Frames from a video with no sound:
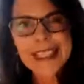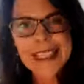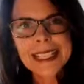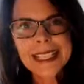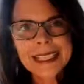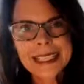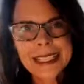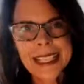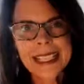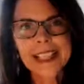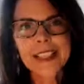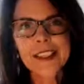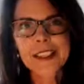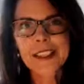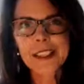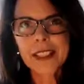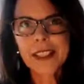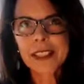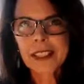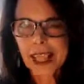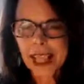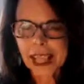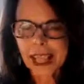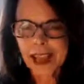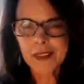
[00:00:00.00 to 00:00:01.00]

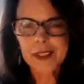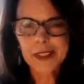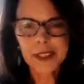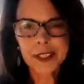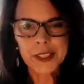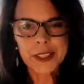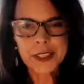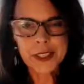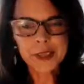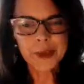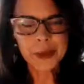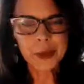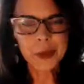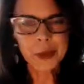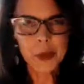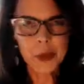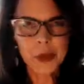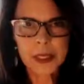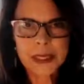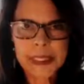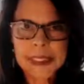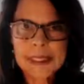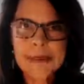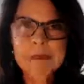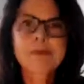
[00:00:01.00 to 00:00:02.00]
there after they're
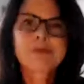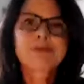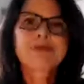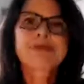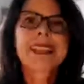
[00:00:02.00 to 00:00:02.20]
recorded,